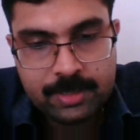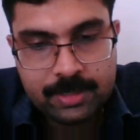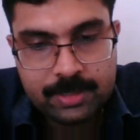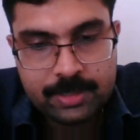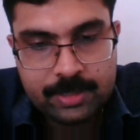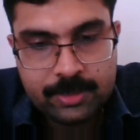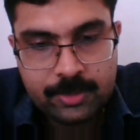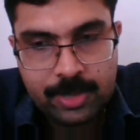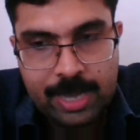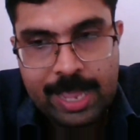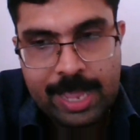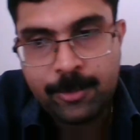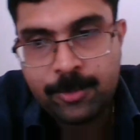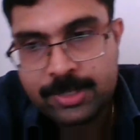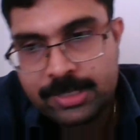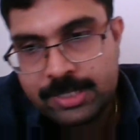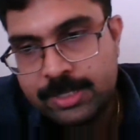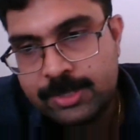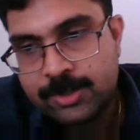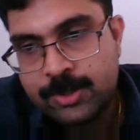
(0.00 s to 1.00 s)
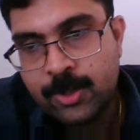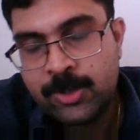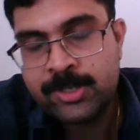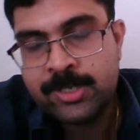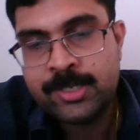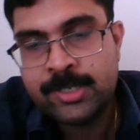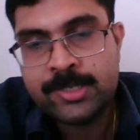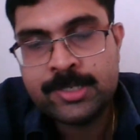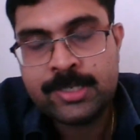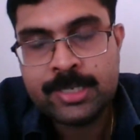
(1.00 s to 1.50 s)
language
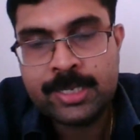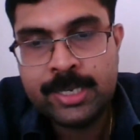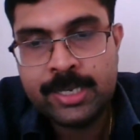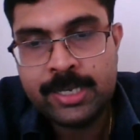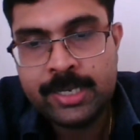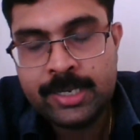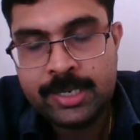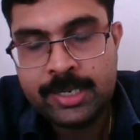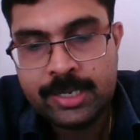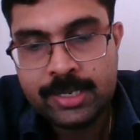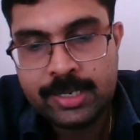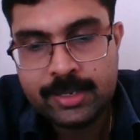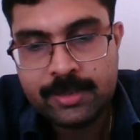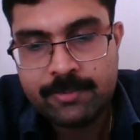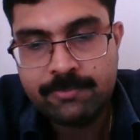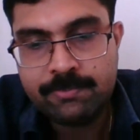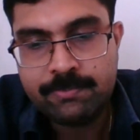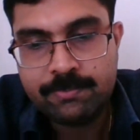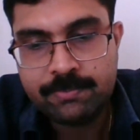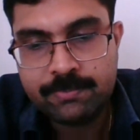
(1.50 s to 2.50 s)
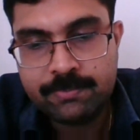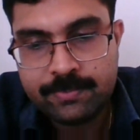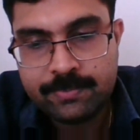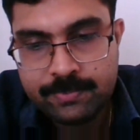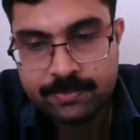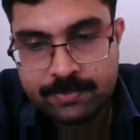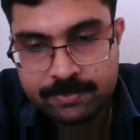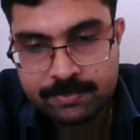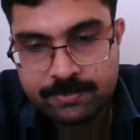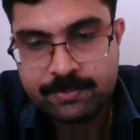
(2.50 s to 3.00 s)
disorders in
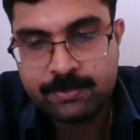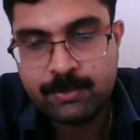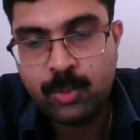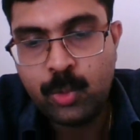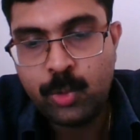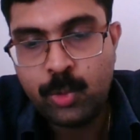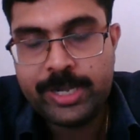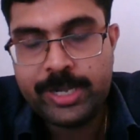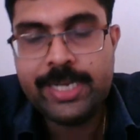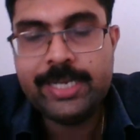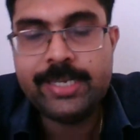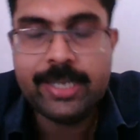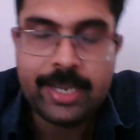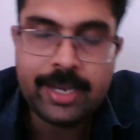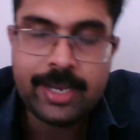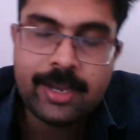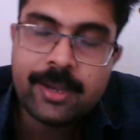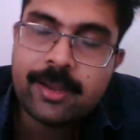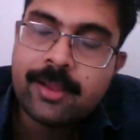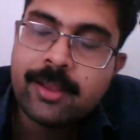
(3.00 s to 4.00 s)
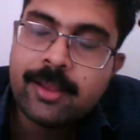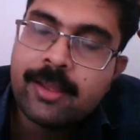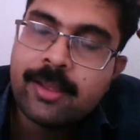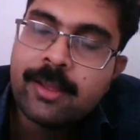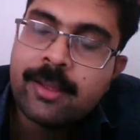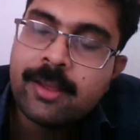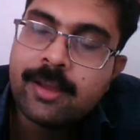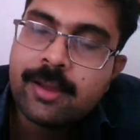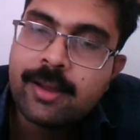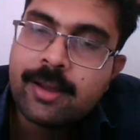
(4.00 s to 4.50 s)
more detail,
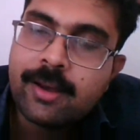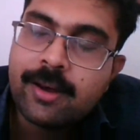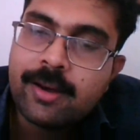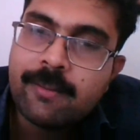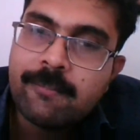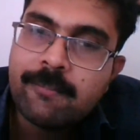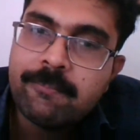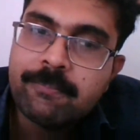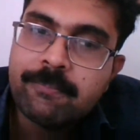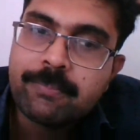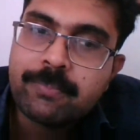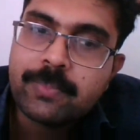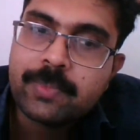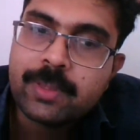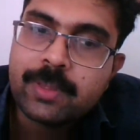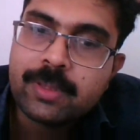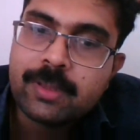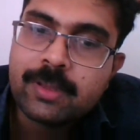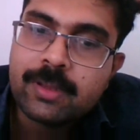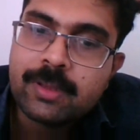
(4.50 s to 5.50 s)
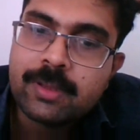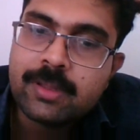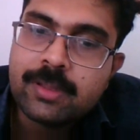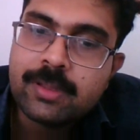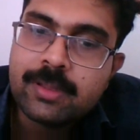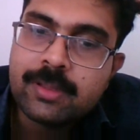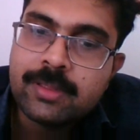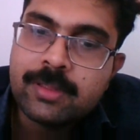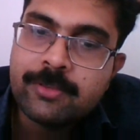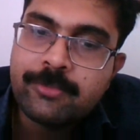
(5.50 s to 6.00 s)
um,
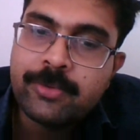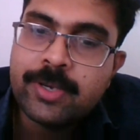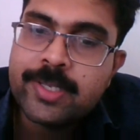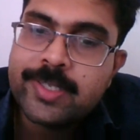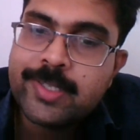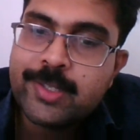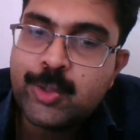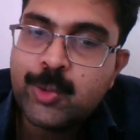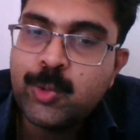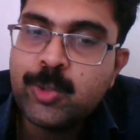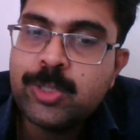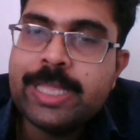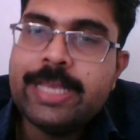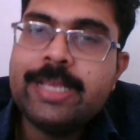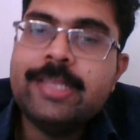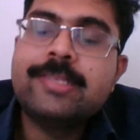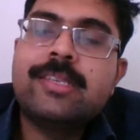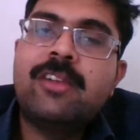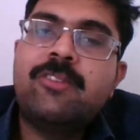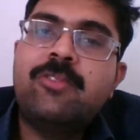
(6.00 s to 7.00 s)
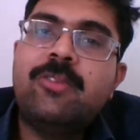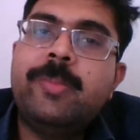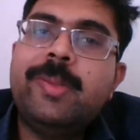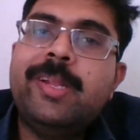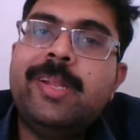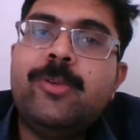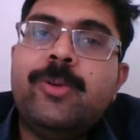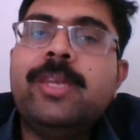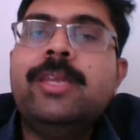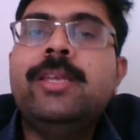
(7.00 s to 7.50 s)
the first two things that we'll be
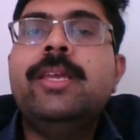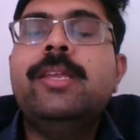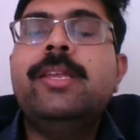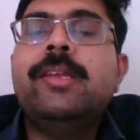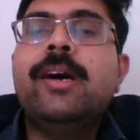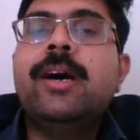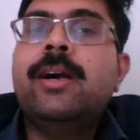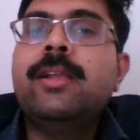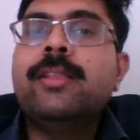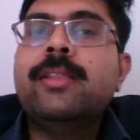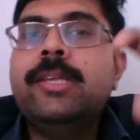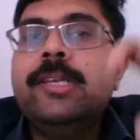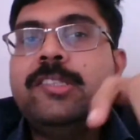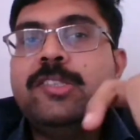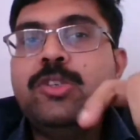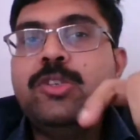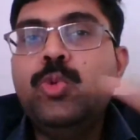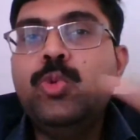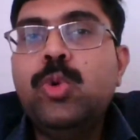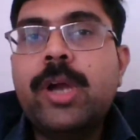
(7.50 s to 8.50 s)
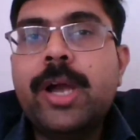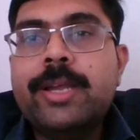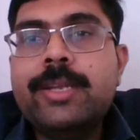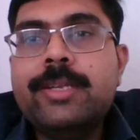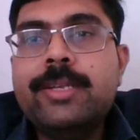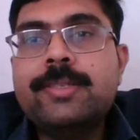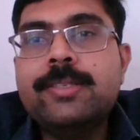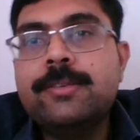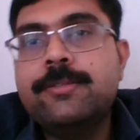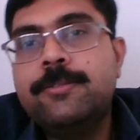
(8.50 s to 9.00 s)
looking at are these two
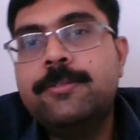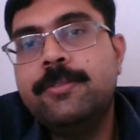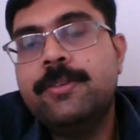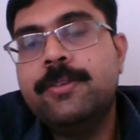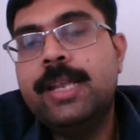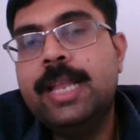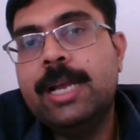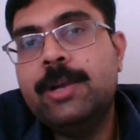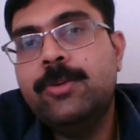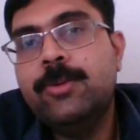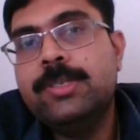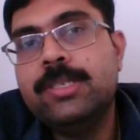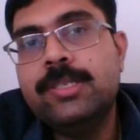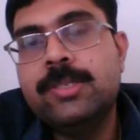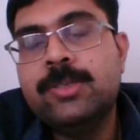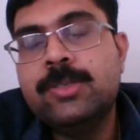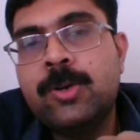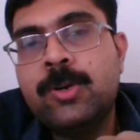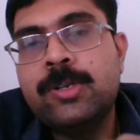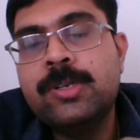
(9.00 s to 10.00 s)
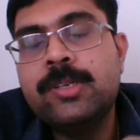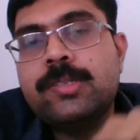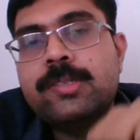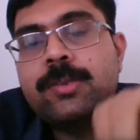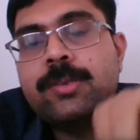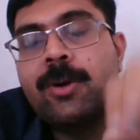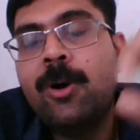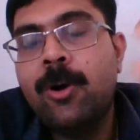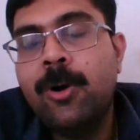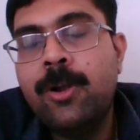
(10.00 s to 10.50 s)
kinds of language disorders
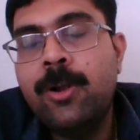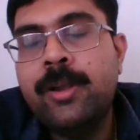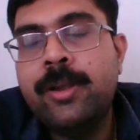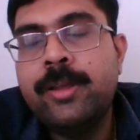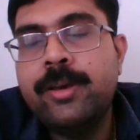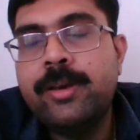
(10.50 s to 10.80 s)
called